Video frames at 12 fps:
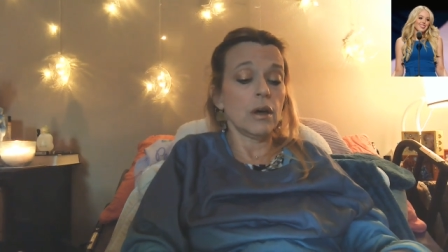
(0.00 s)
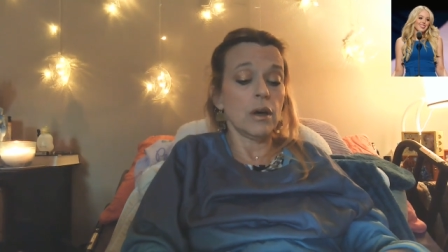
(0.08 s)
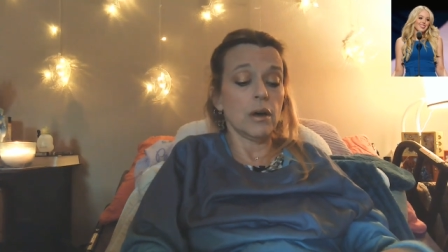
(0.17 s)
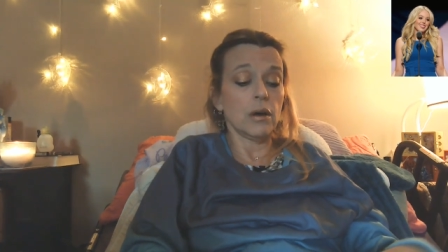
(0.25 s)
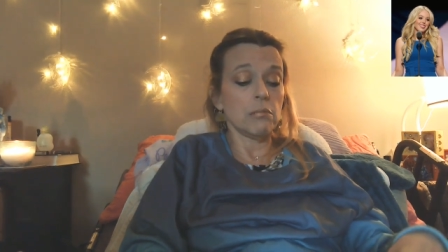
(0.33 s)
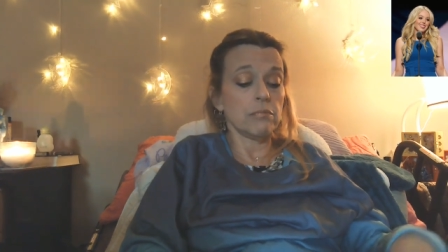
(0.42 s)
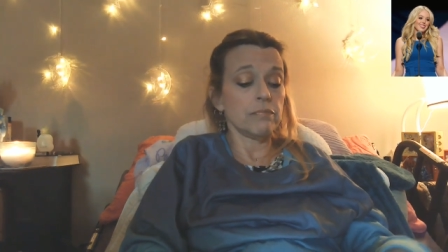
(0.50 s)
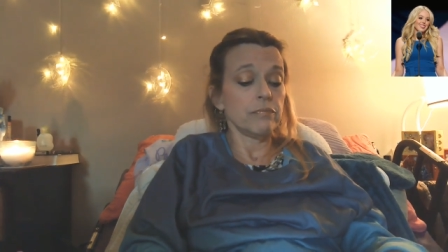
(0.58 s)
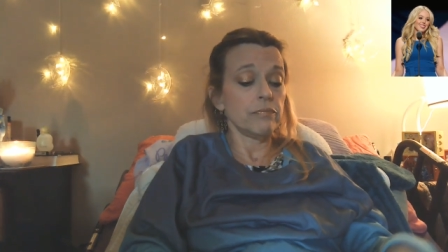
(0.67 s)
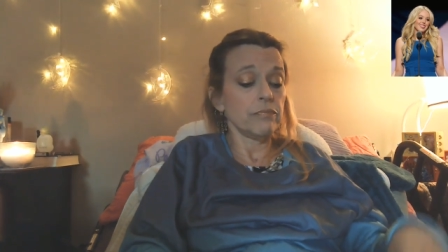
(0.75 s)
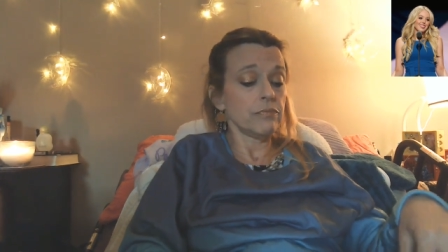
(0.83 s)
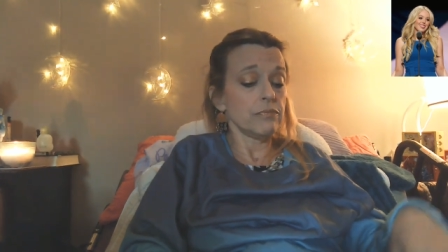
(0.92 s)
Um,
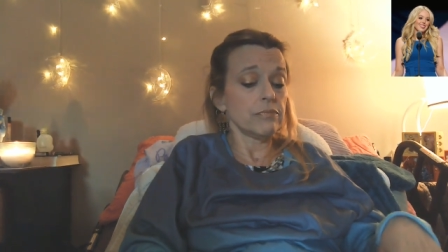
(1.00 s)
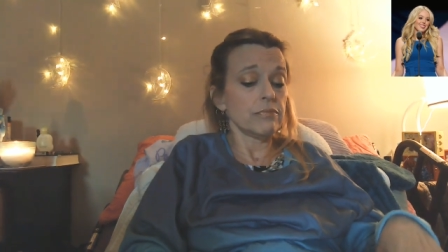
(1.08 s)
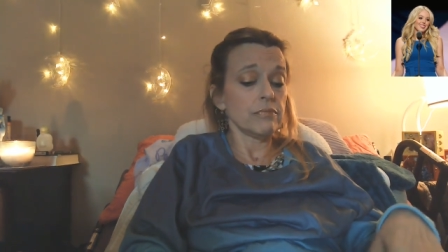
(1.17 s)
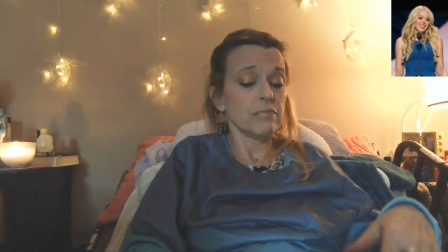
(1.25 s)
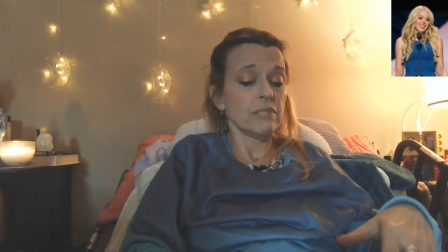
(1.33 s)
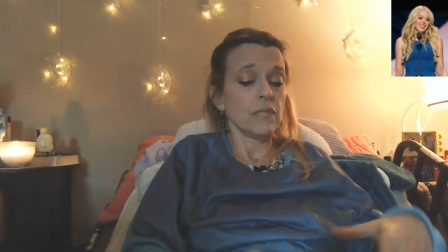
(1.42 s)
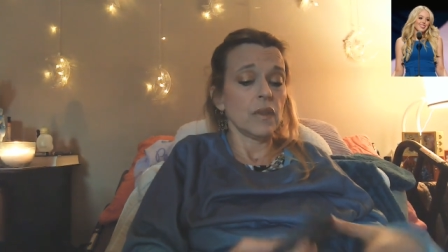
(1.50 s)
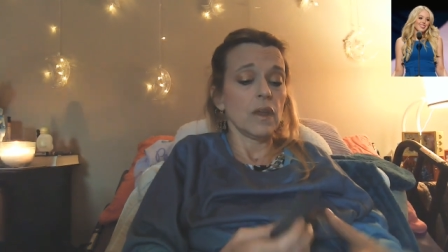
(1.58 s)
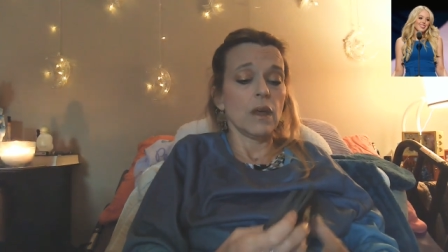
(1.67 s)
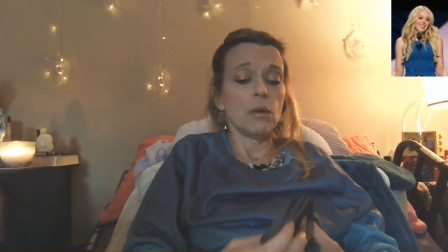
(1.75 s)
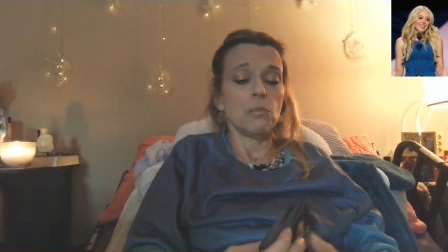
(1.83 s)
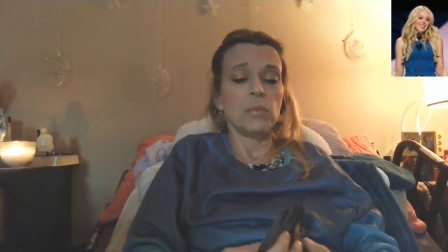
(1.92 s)

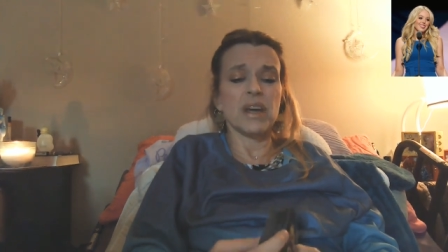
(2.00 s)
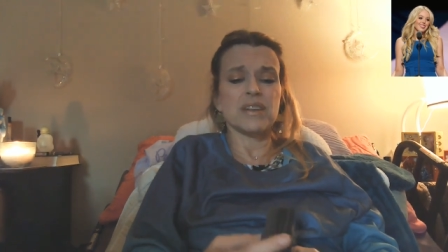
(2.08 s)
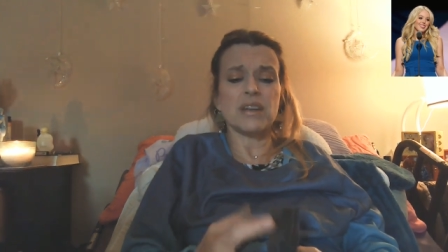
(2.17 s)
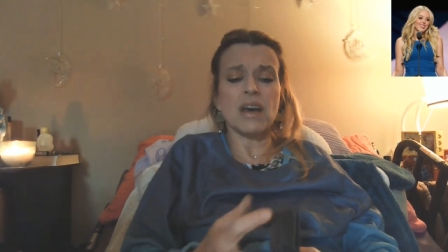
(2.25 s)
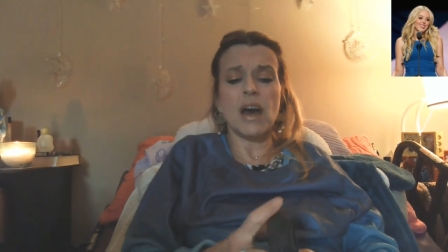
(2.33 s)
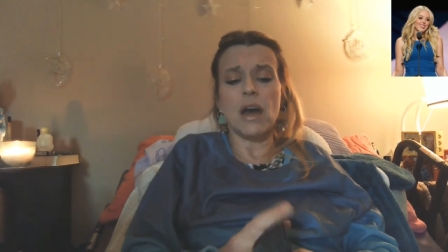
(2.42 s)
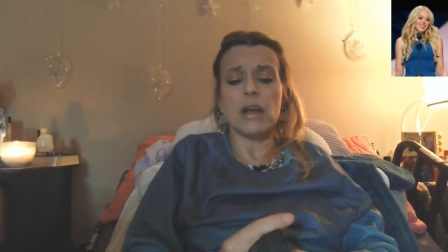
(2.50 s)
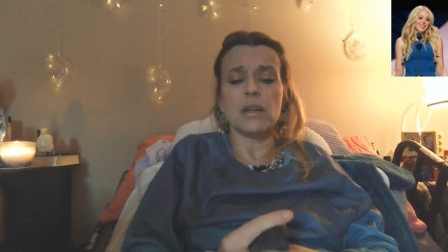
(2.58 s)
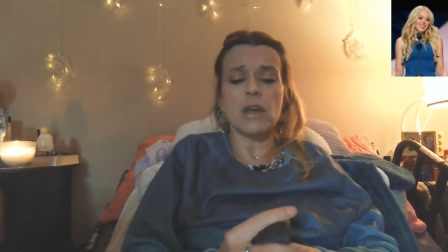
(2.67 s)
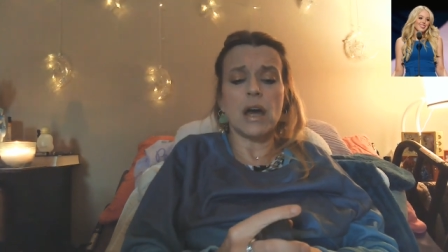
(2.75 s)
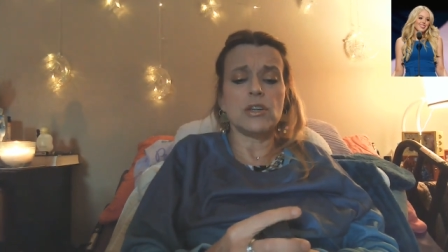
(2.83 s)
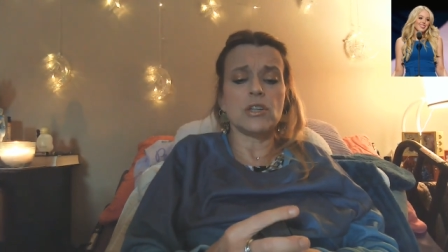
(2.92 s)
because
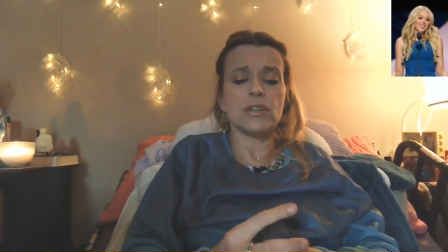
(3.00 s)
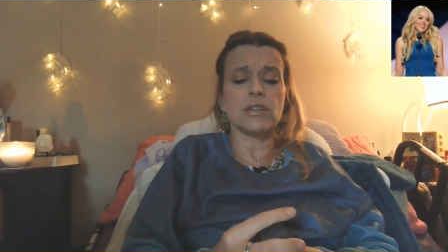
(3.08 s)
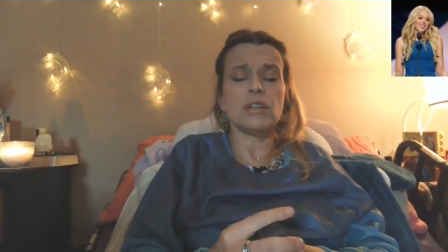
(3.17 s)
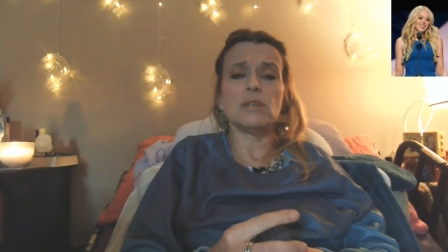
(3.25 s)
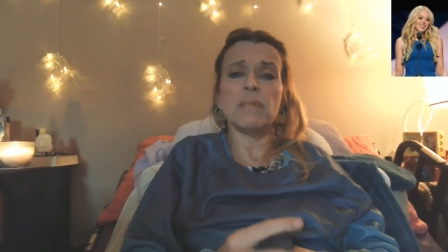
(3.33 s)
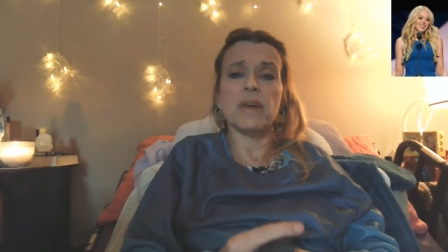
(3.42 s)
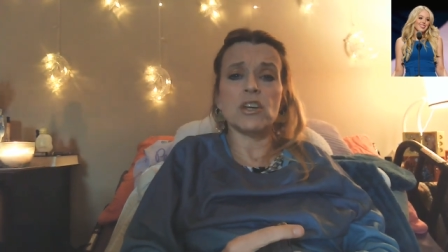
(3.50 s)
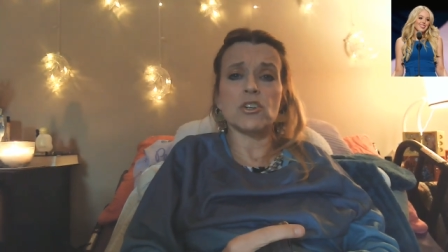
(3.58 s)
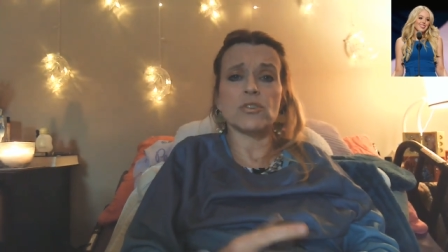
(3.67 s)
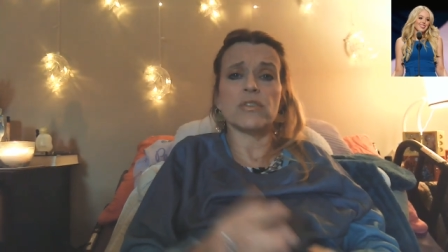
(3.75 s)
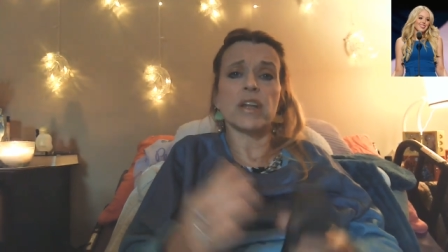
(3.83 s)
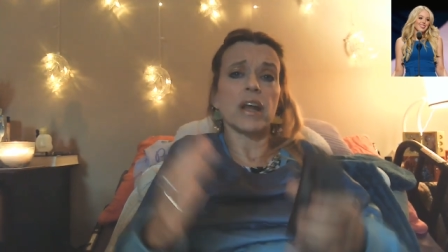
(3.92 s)
I, I just need to make
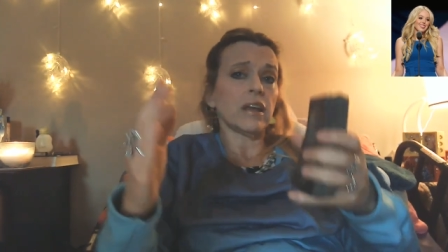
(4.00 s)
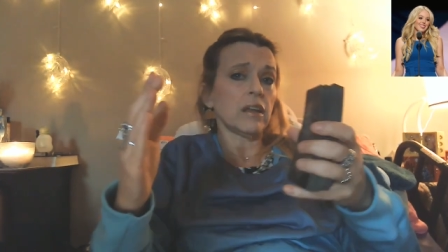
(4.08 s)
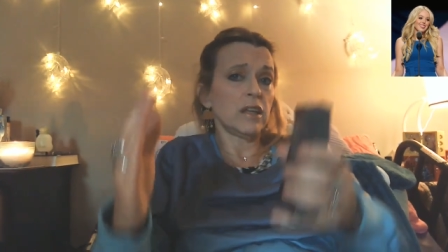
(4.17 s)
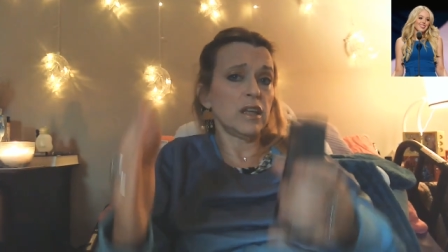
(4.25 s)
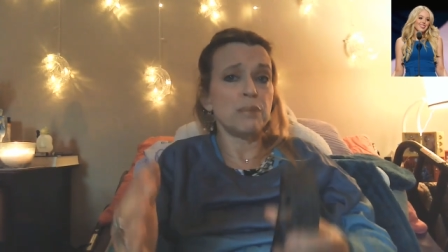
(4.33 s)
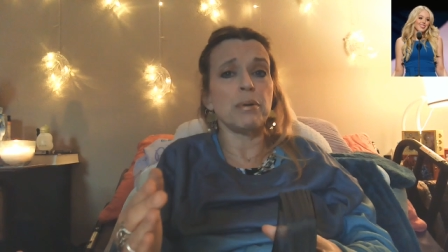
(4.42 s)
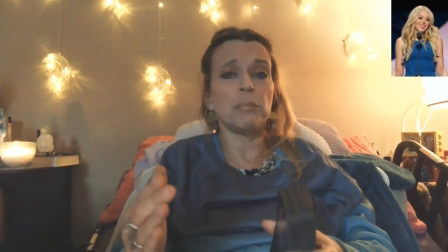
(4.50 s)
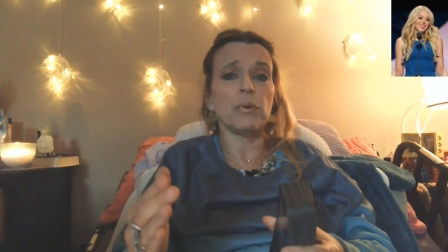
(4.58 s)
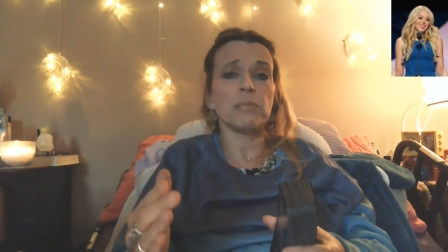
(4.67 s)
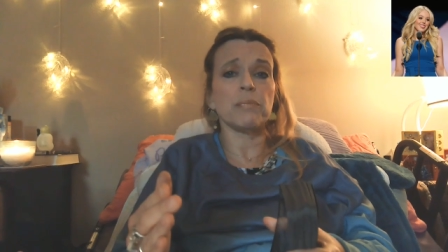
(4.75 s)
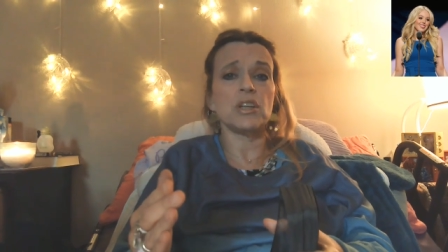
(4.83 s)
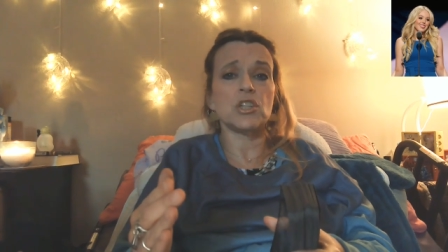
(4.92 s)
sure that I can keep
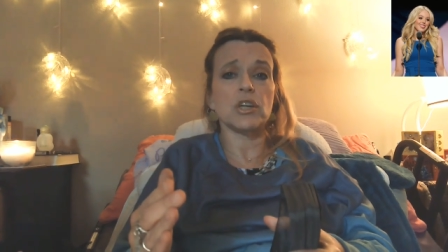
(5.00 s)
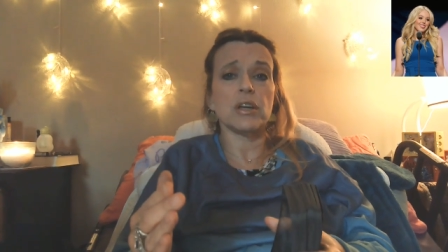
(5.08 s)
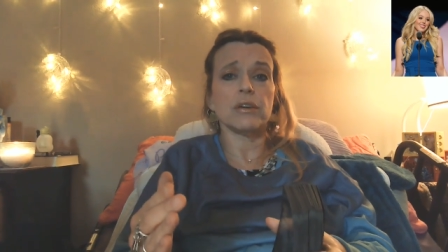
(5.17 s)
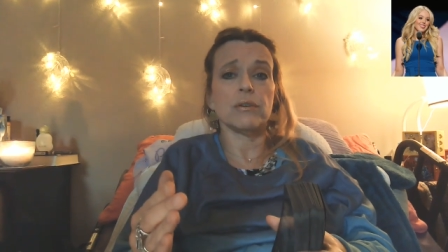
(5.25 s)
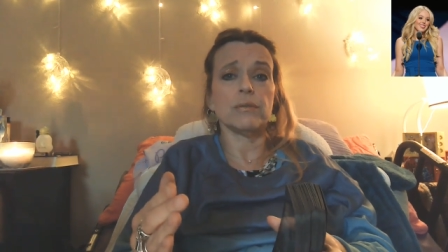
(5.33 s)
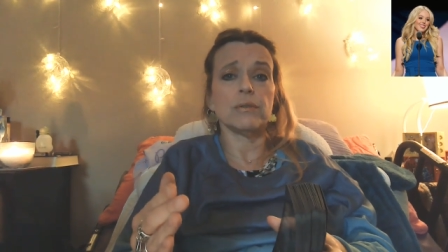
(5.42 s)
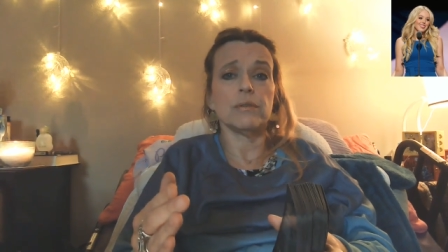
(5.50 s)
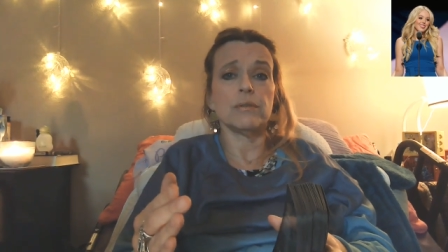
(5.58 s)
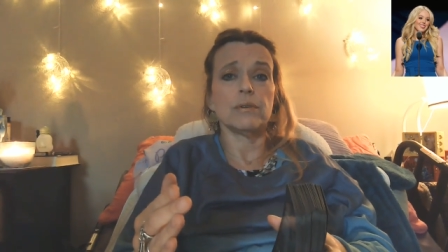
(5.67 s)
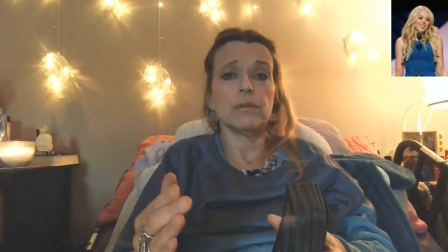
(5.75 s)
up with my channel